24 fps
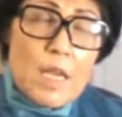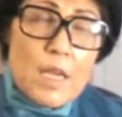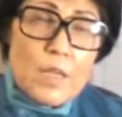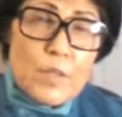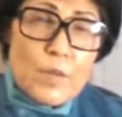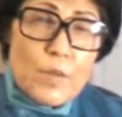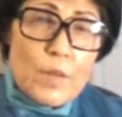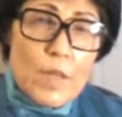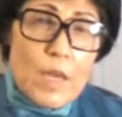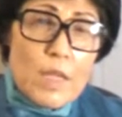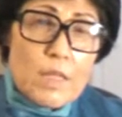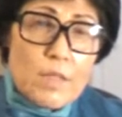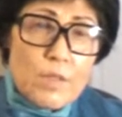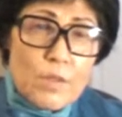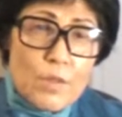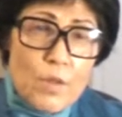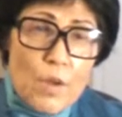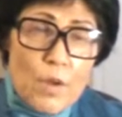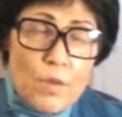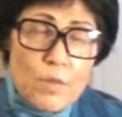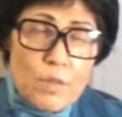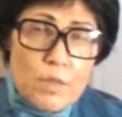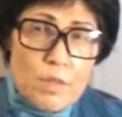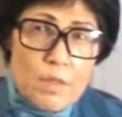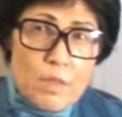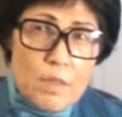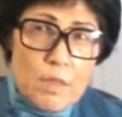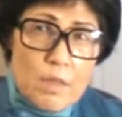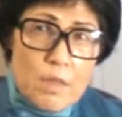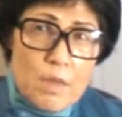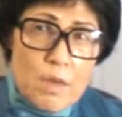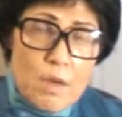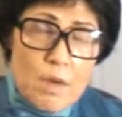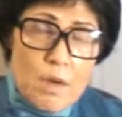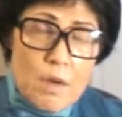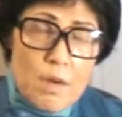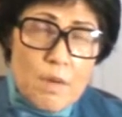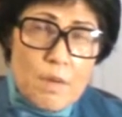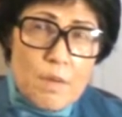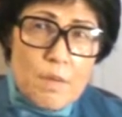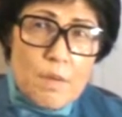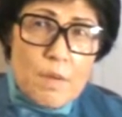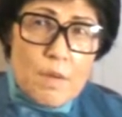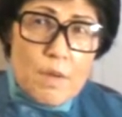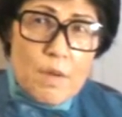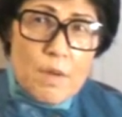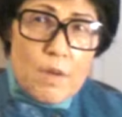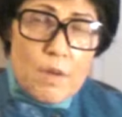So that's not the
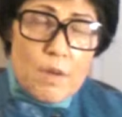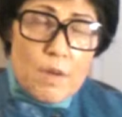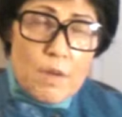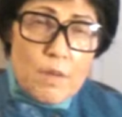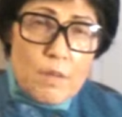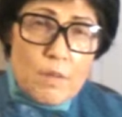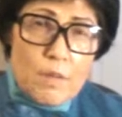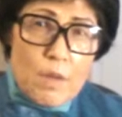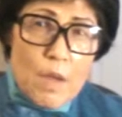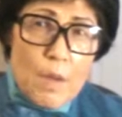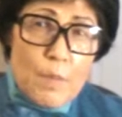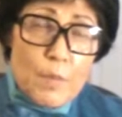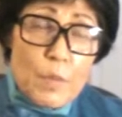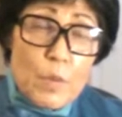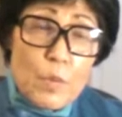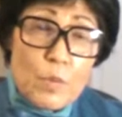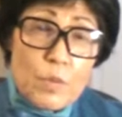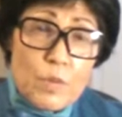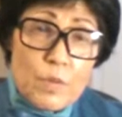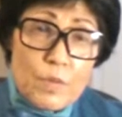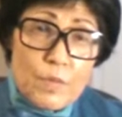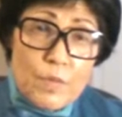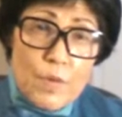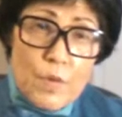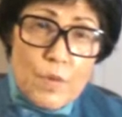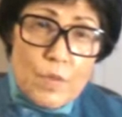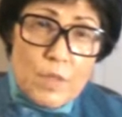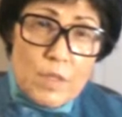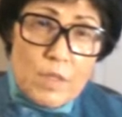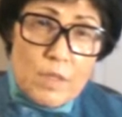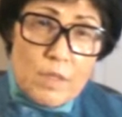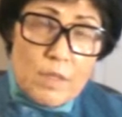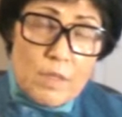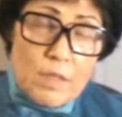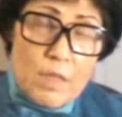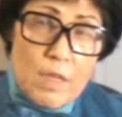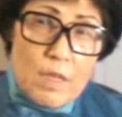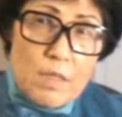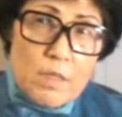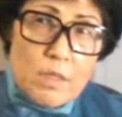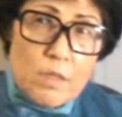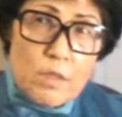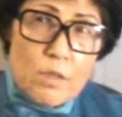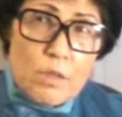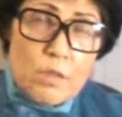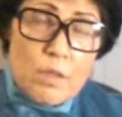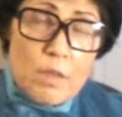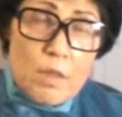I'm going to focus.
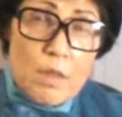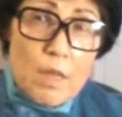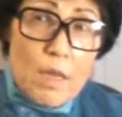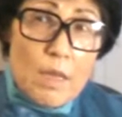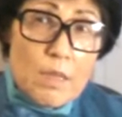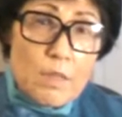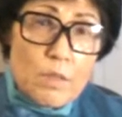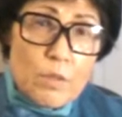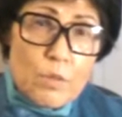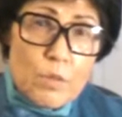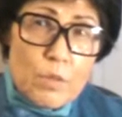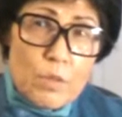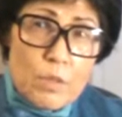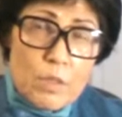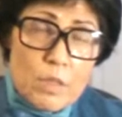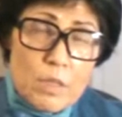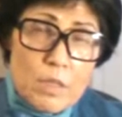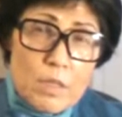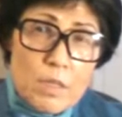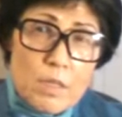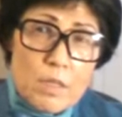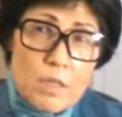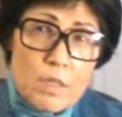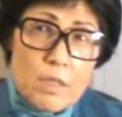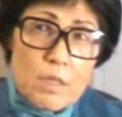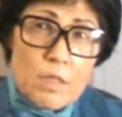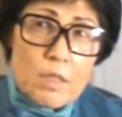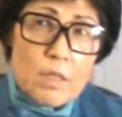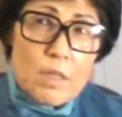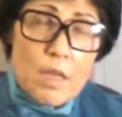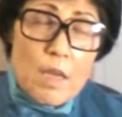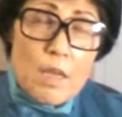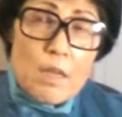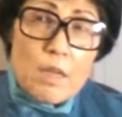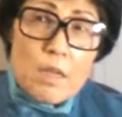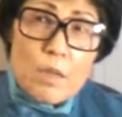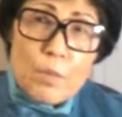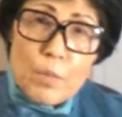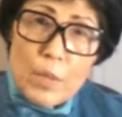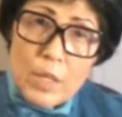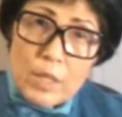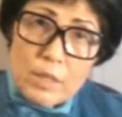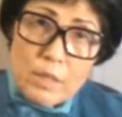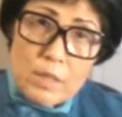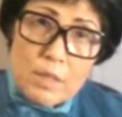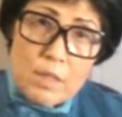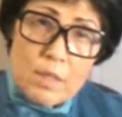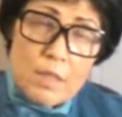That could occur in
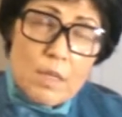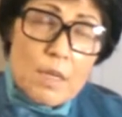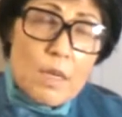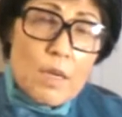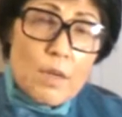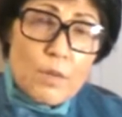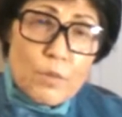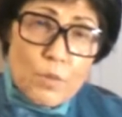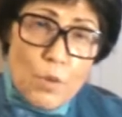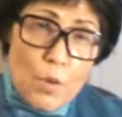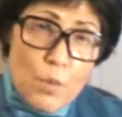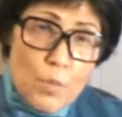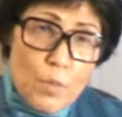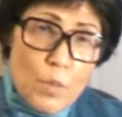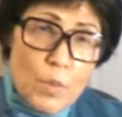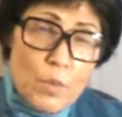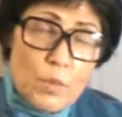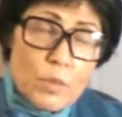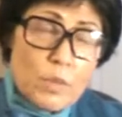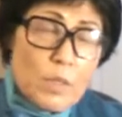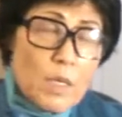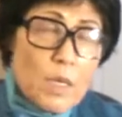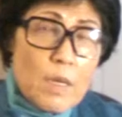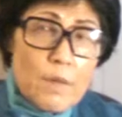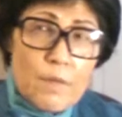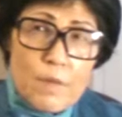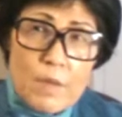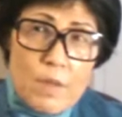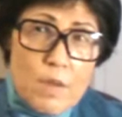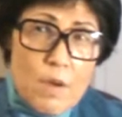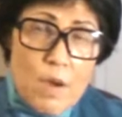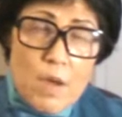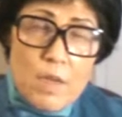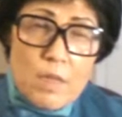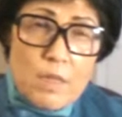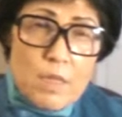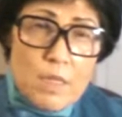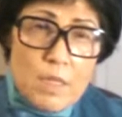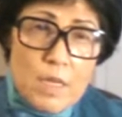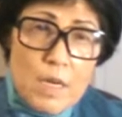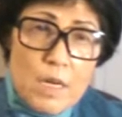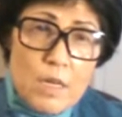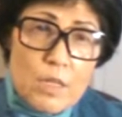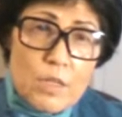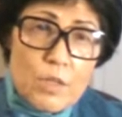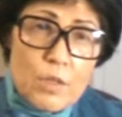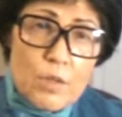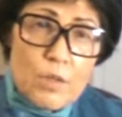anybody, normal, without any
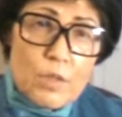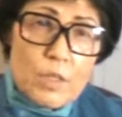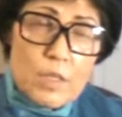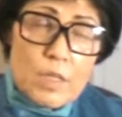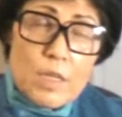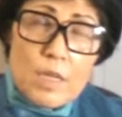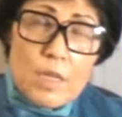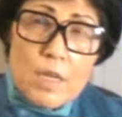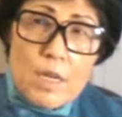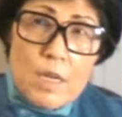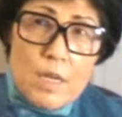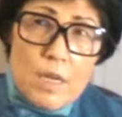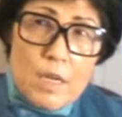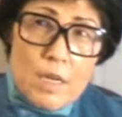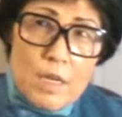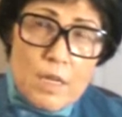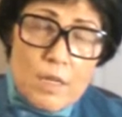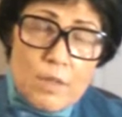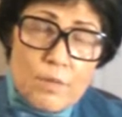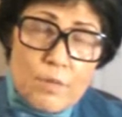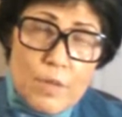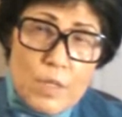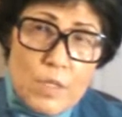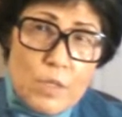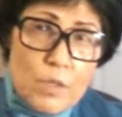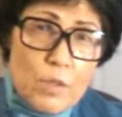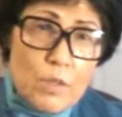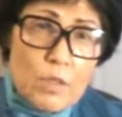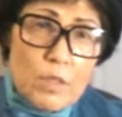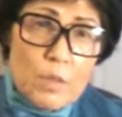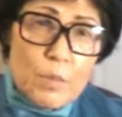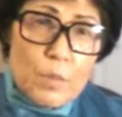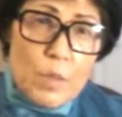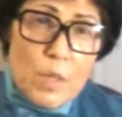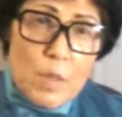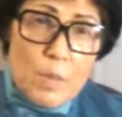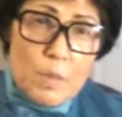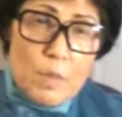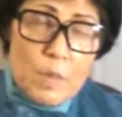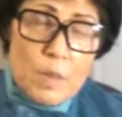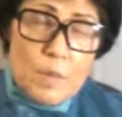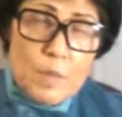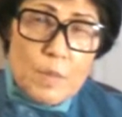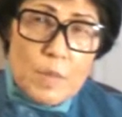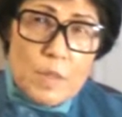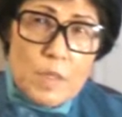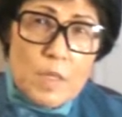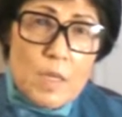cardiovascular
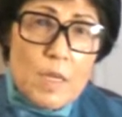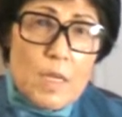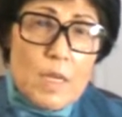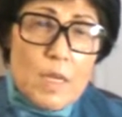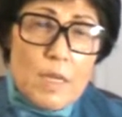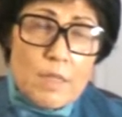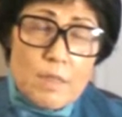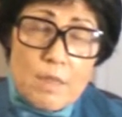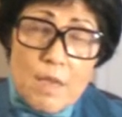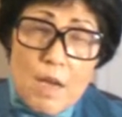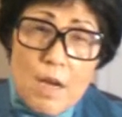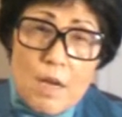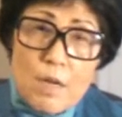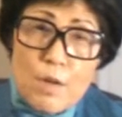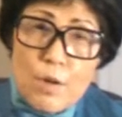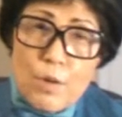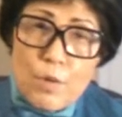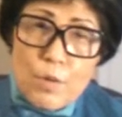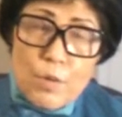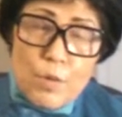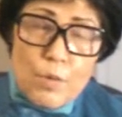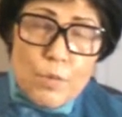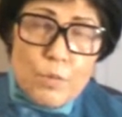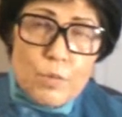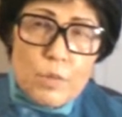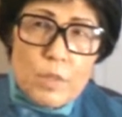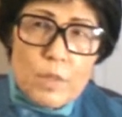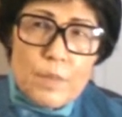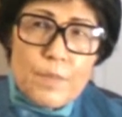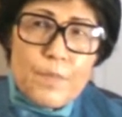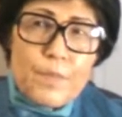problems, young or old.